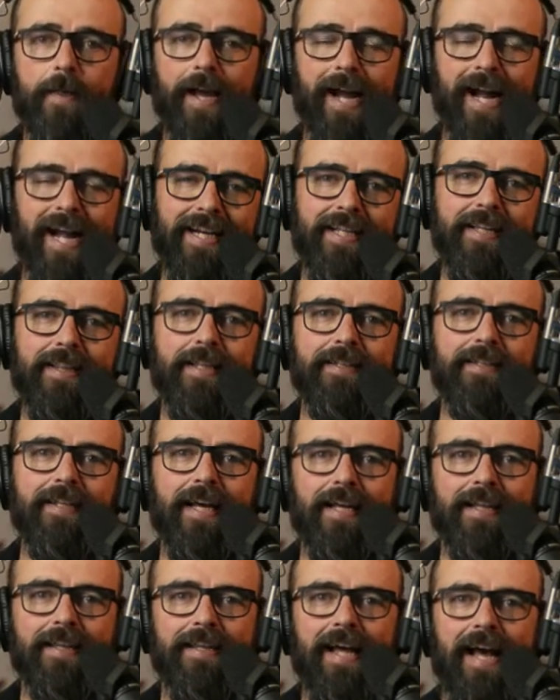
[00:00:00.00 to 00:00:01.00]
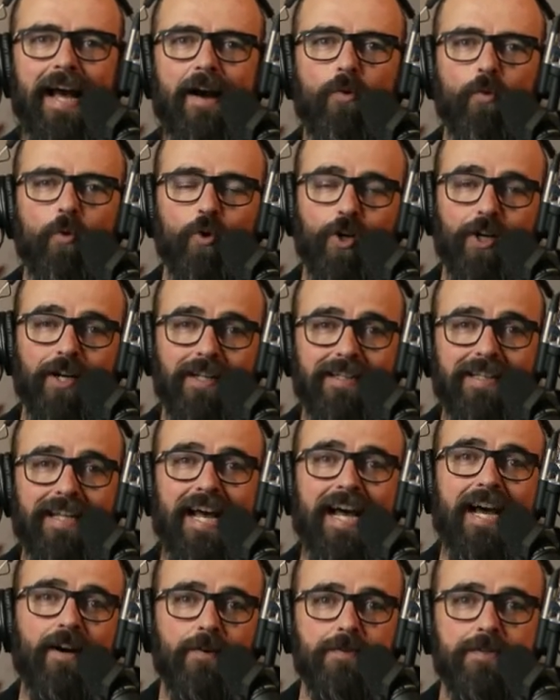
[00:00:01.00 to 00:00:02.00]
Anything like that where it
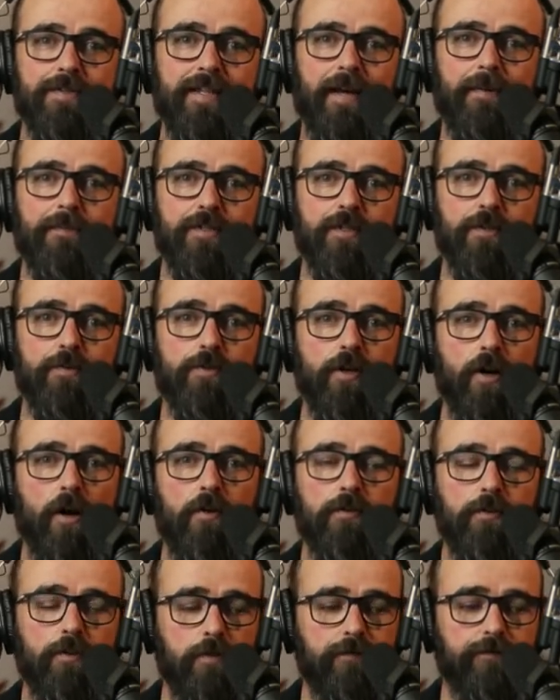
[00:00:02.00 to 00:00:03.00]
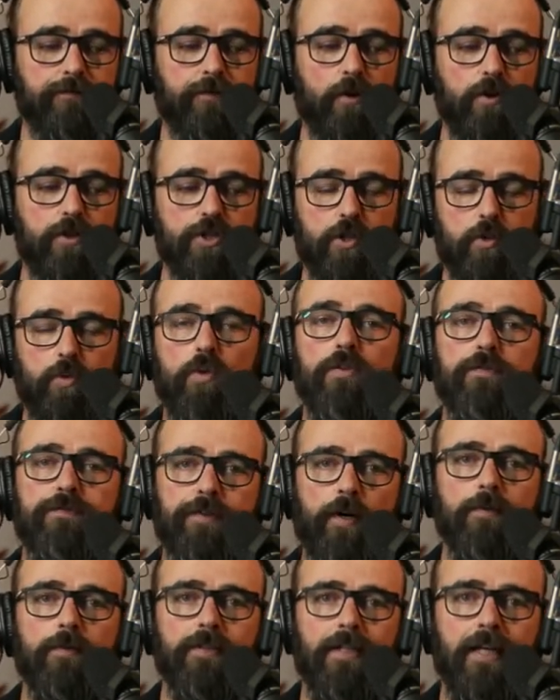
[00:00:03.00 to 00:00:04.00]
allows them to call into a virtual
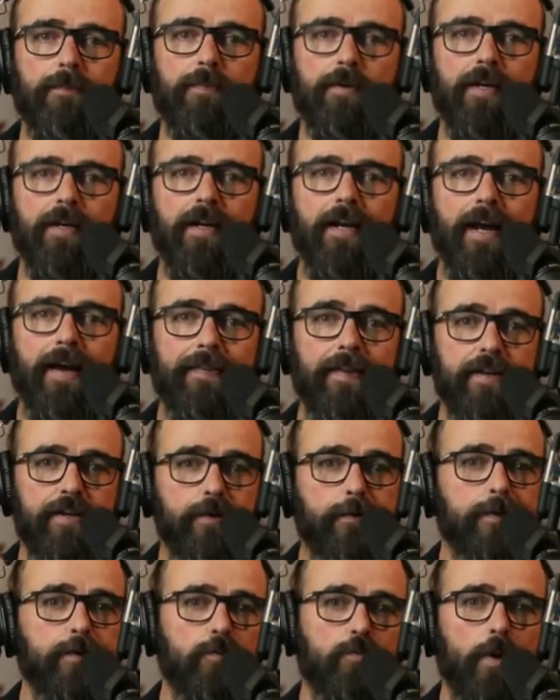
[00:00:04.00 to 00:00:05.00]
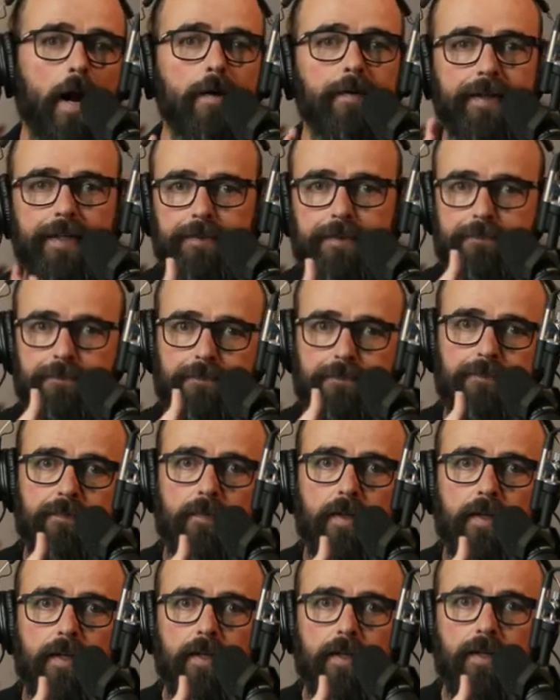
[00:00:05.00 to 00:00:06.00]
phone number, and then you can route it.
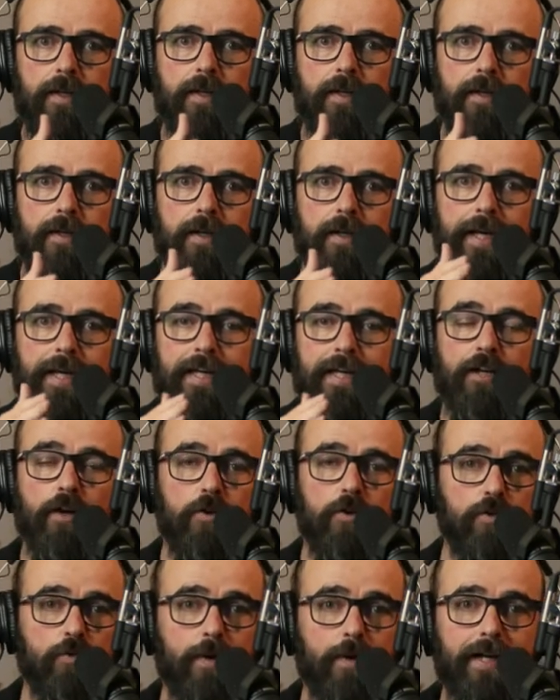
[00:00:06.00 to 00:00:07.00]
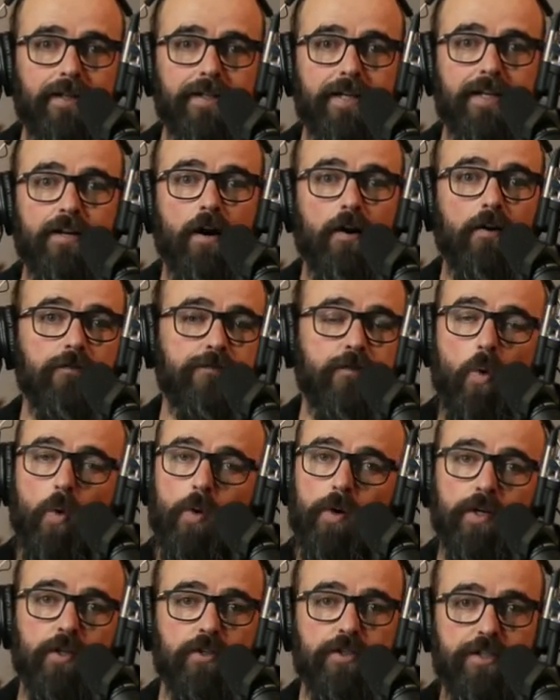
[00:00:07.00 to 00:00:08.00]
It can go directly call
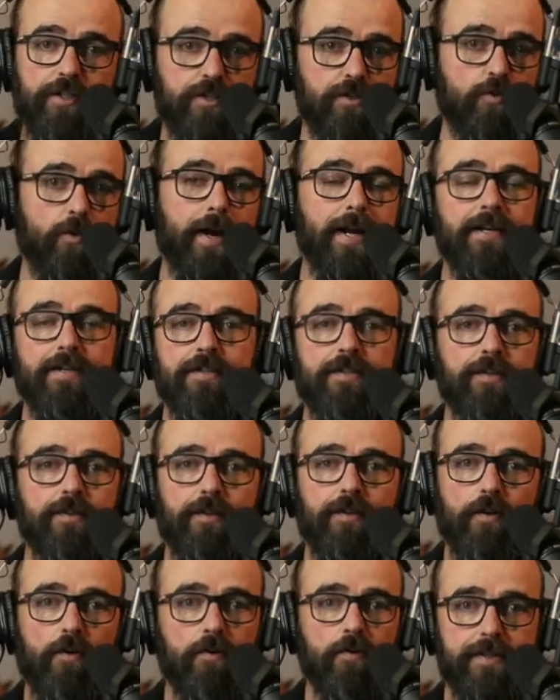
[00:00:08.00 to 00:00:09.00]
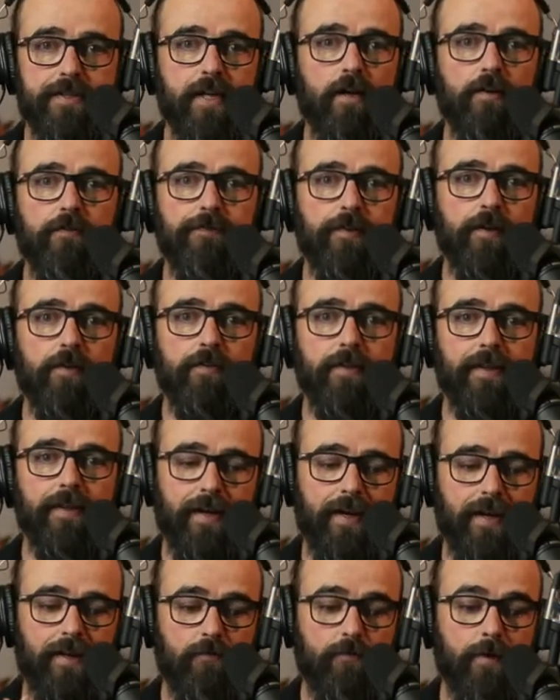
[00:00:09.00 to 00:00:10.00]
forward straight into your cell phone, and
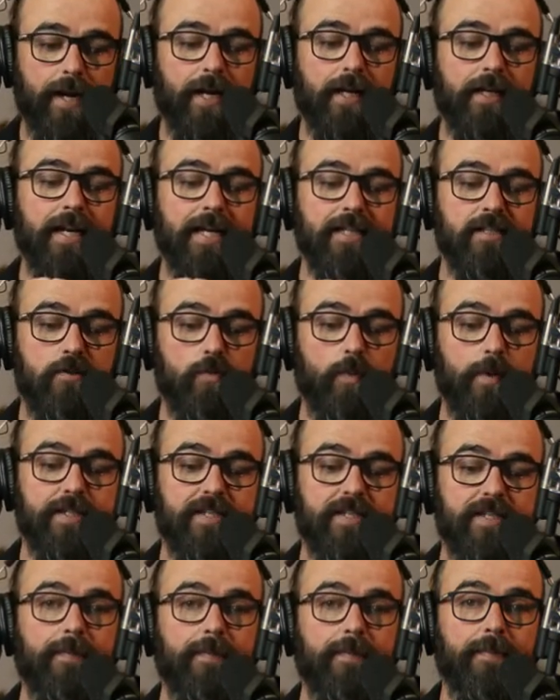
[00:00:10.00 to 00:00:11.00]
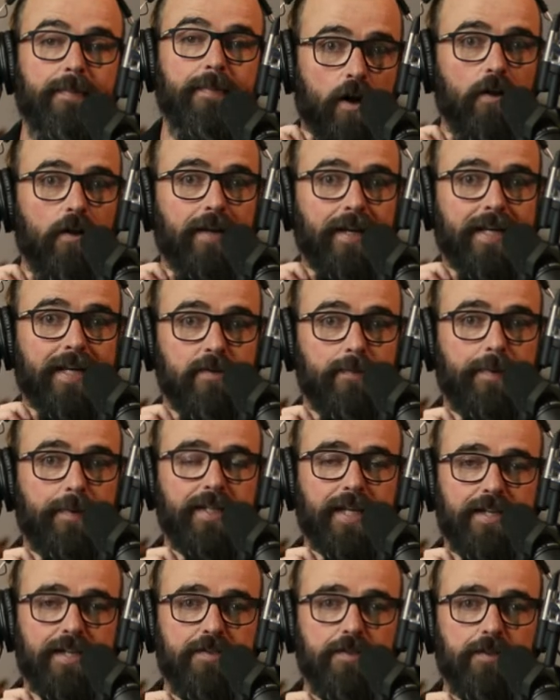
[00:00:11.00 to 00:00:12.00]
then it recognizes when somebody's calling as a
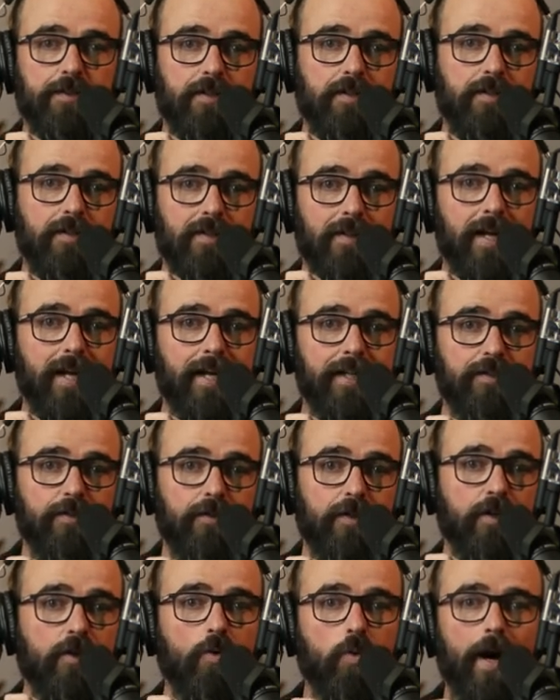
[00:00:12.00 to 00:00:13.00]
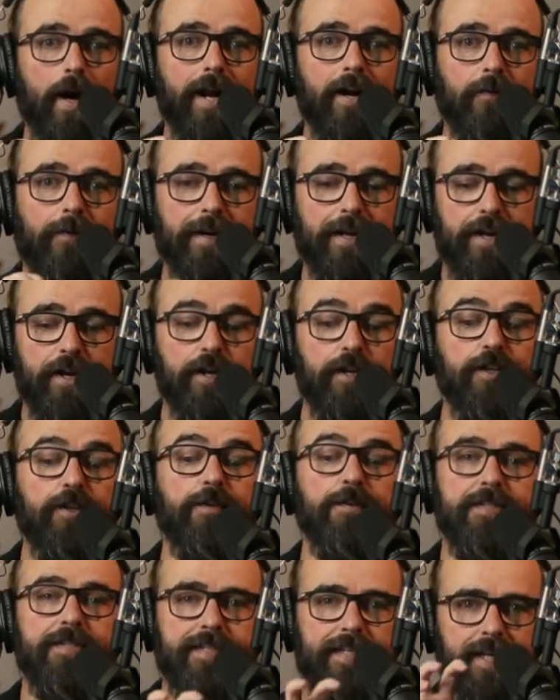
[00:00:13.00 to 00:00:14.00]
potential client or inquiry.
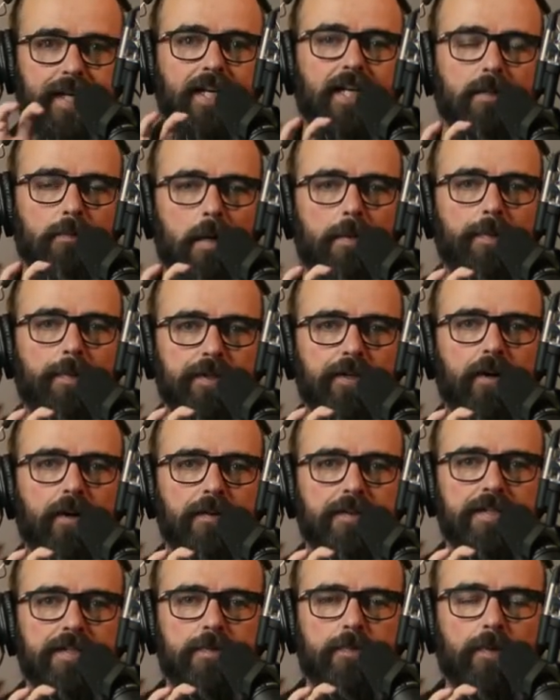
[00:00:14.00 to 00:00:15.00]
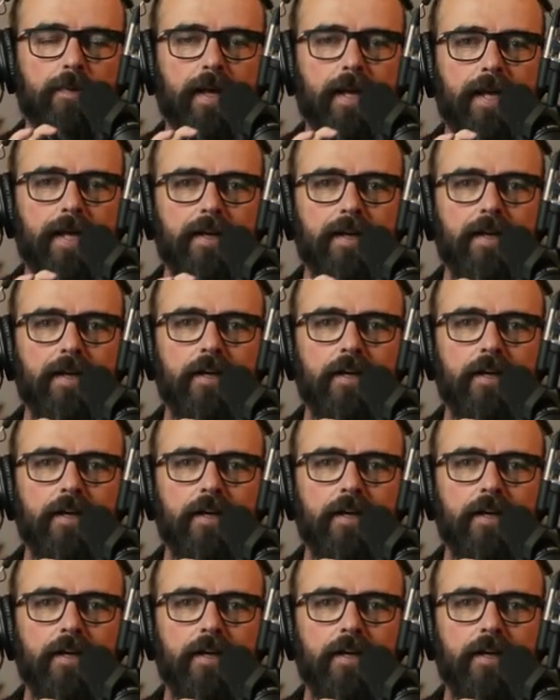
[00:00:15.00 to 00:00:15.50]
You'll see it come up on call display,